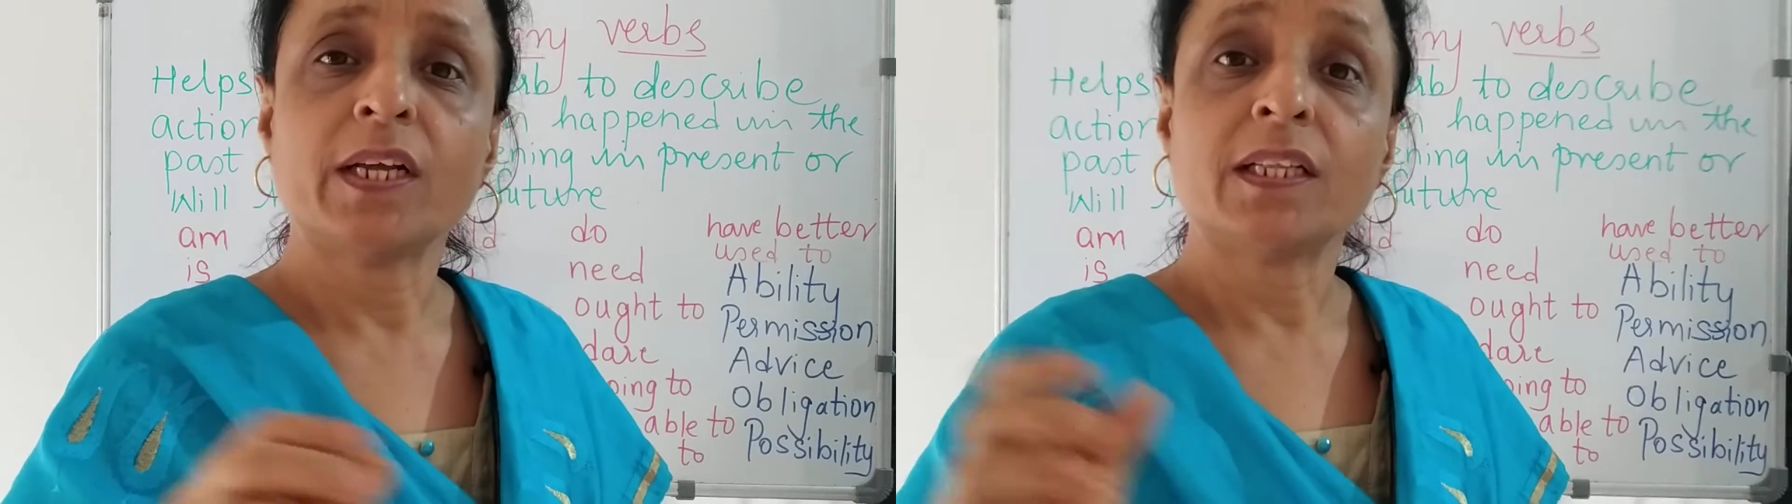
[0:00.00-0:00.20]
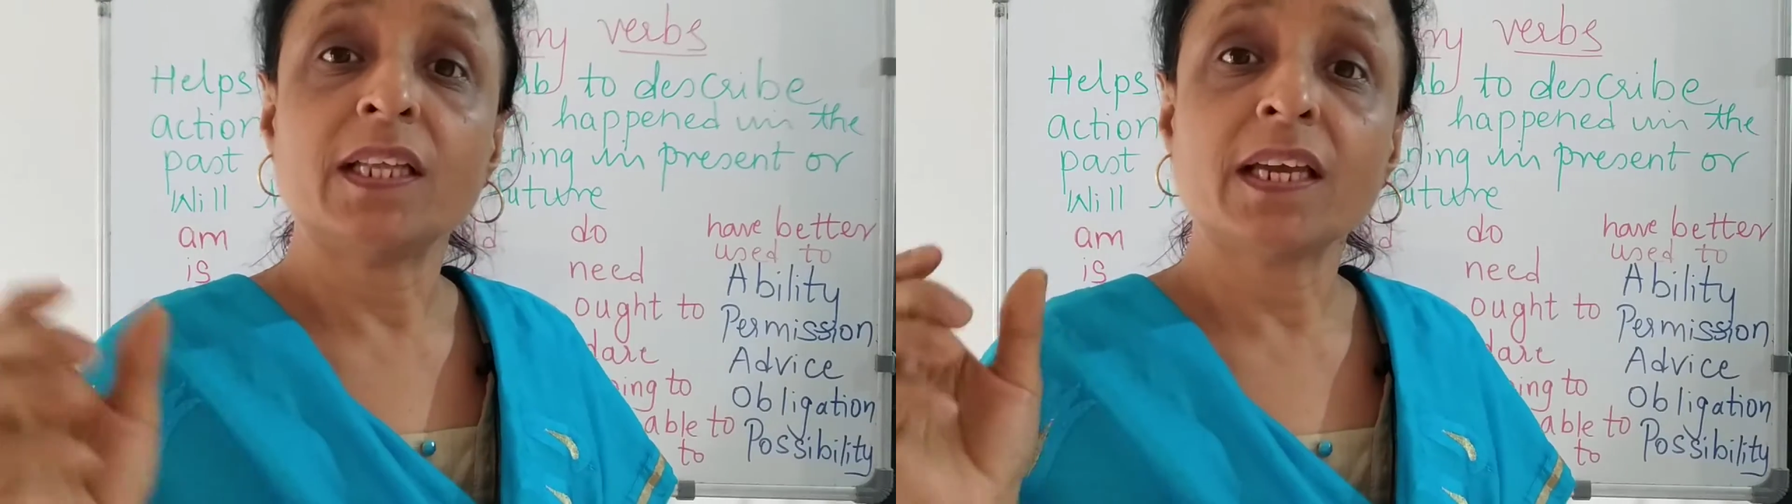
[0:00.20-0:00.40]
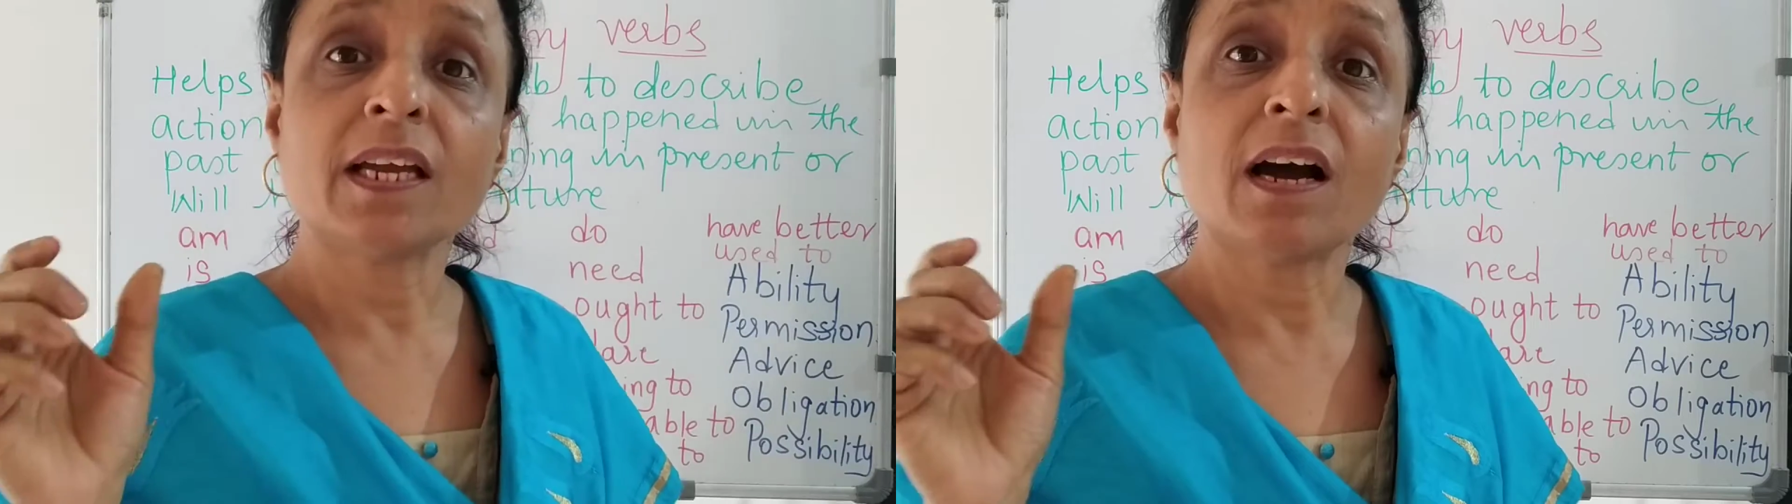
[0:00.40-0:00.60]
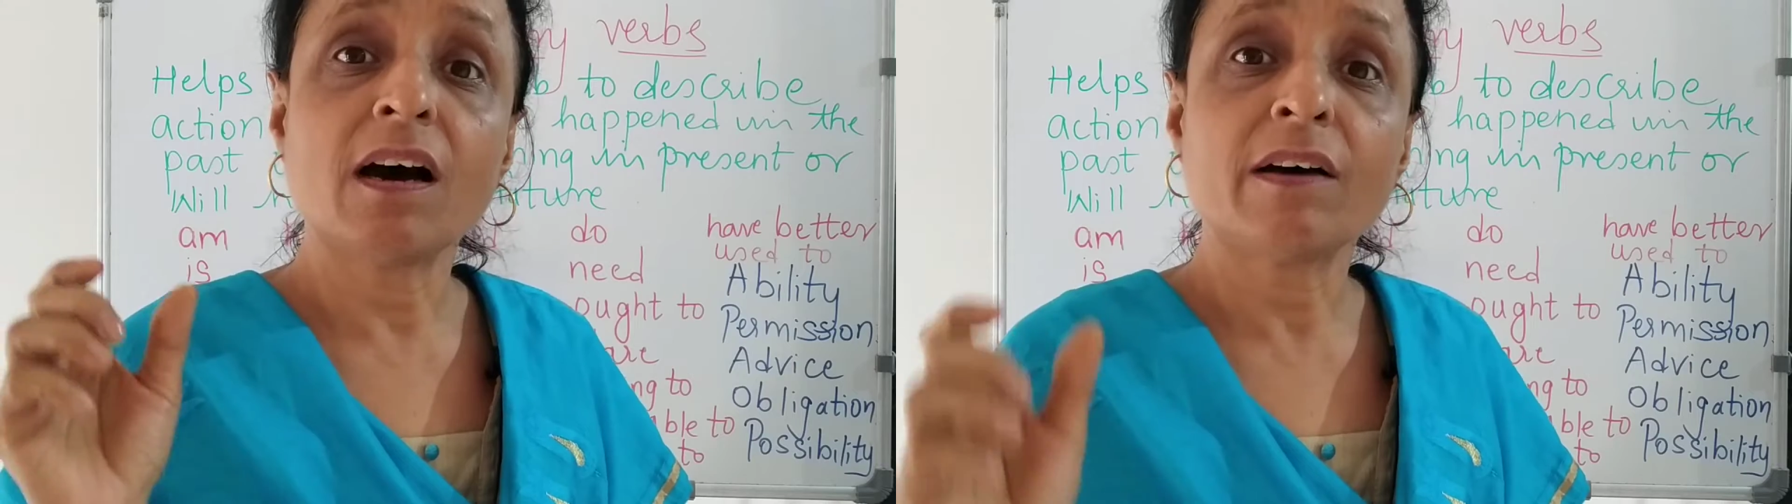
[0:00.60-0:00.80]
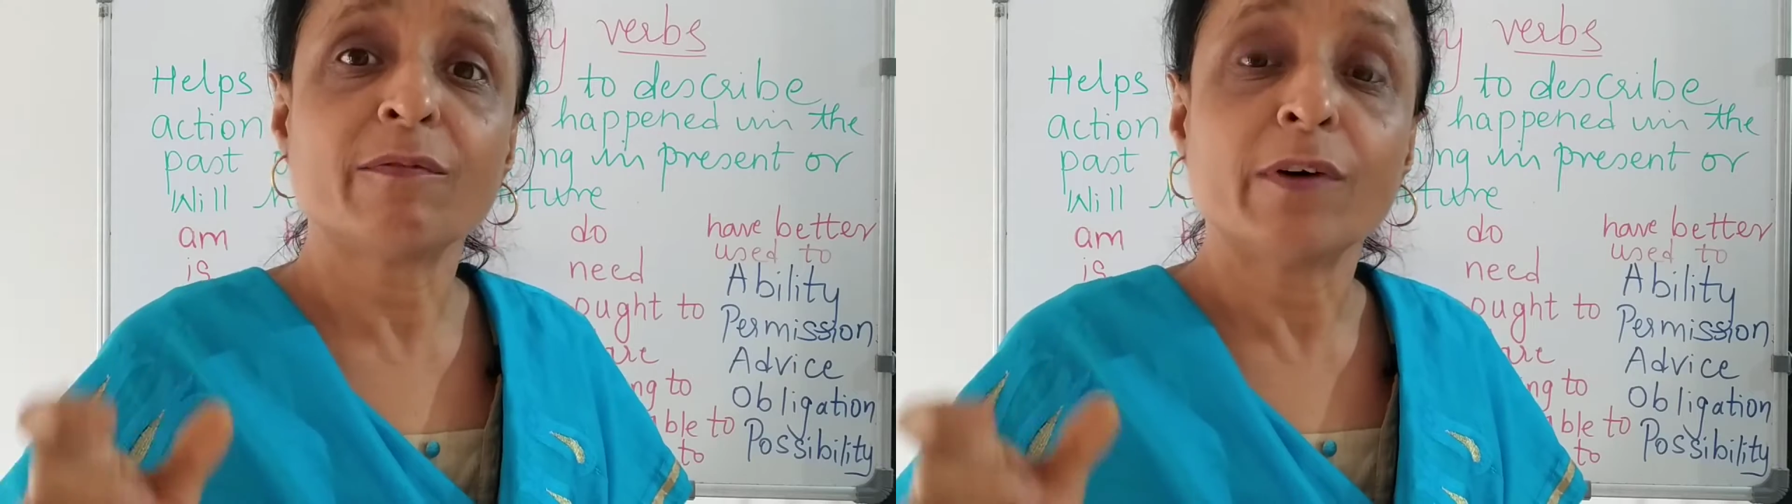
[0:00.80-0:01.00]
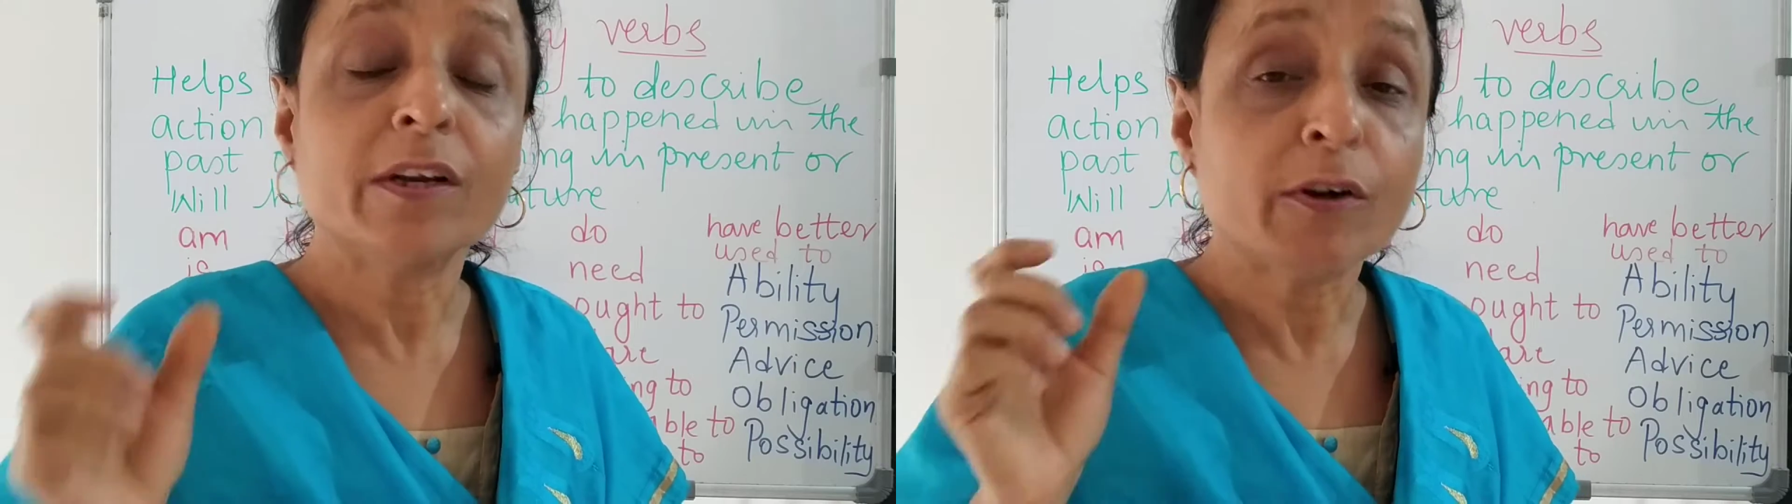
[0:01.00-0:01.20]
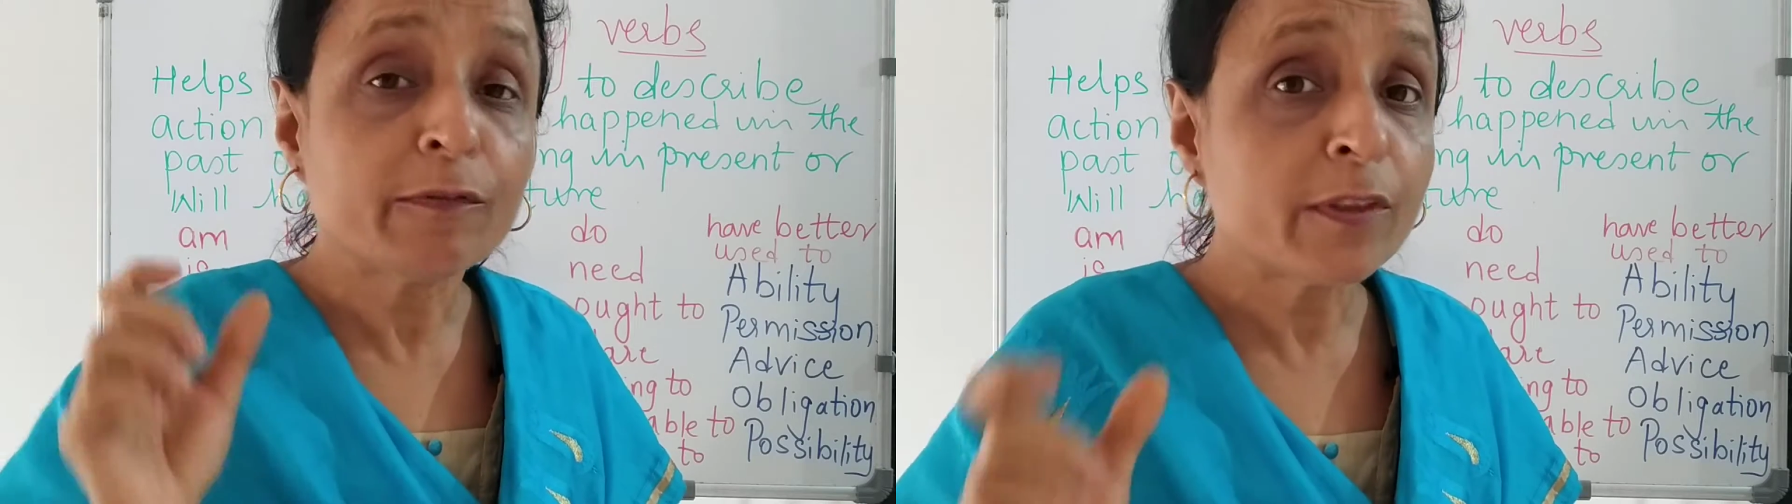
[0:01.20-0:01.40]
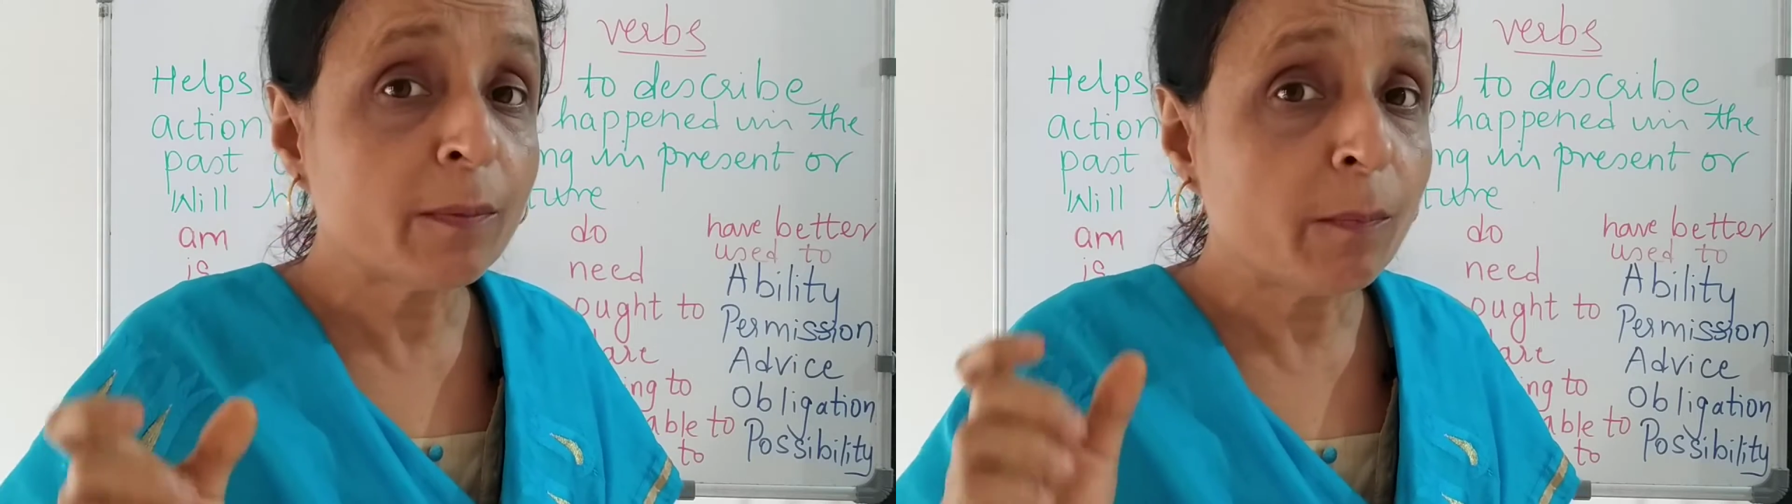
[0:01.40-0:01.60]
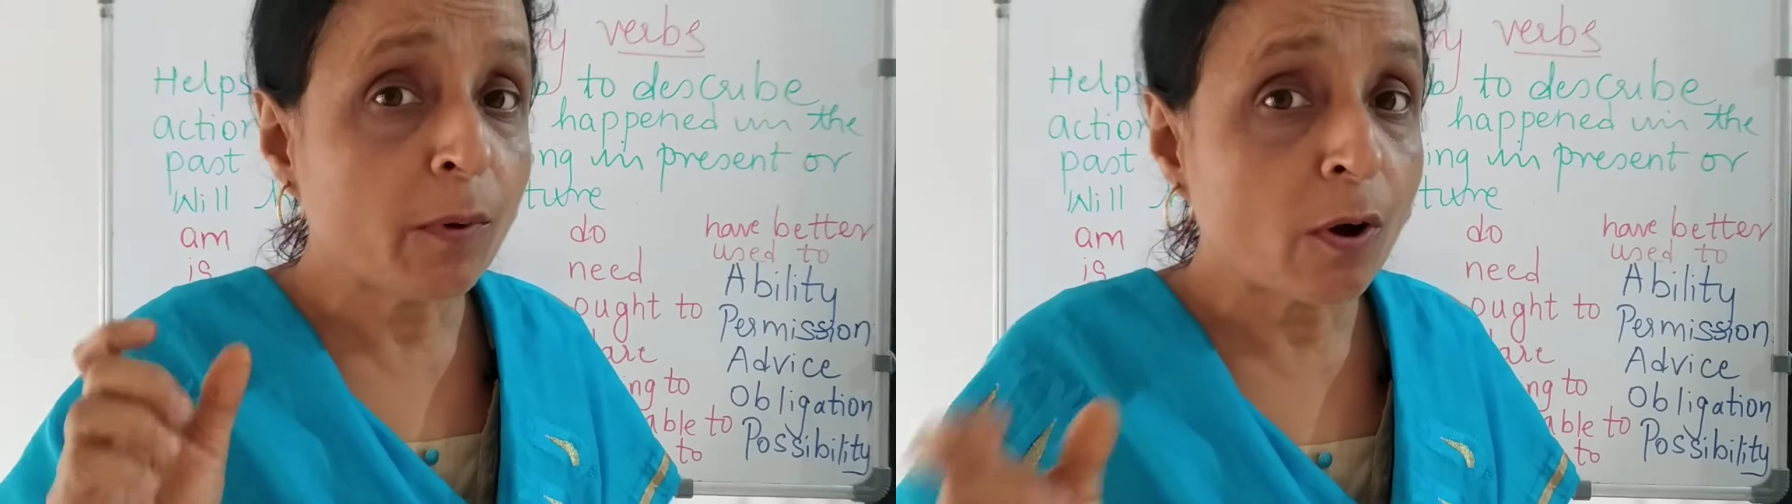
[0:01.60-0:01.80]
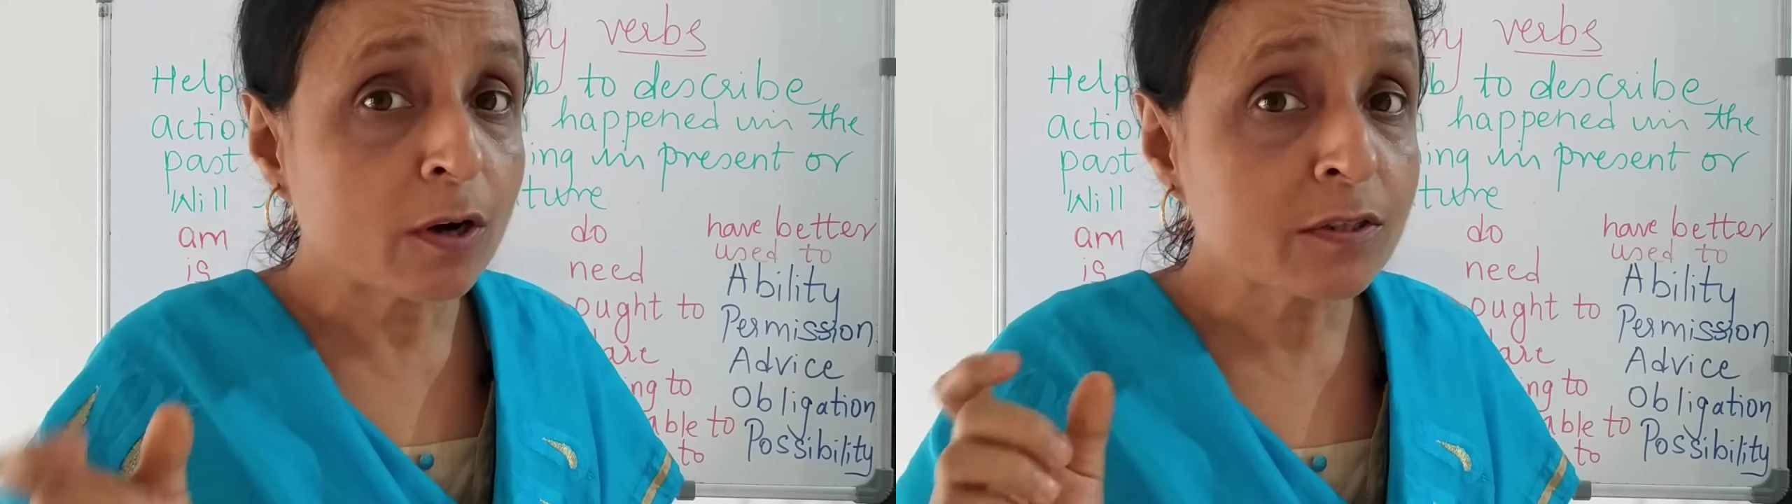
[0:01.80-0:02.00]
They are one of the
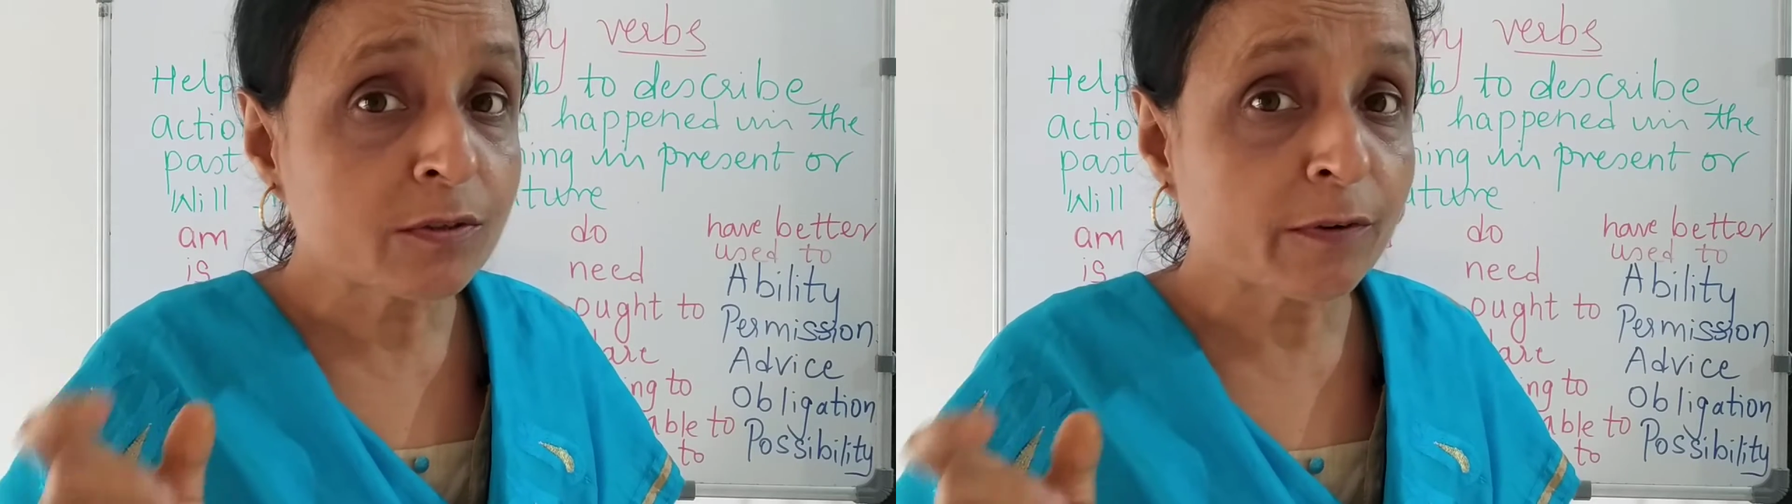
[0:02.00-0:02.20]
blocks